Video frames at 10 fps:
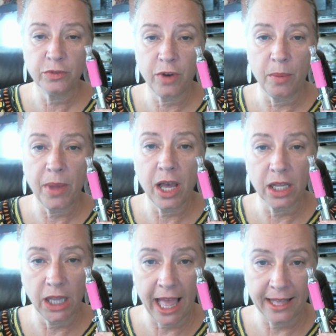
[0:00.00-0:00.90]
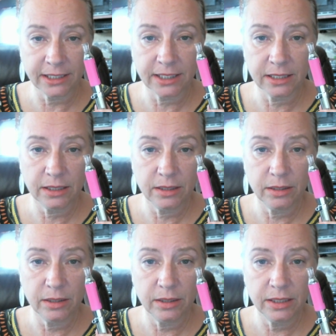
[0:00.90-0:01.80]
from a glass
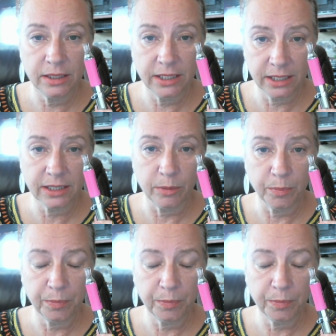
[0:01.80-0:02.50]
system.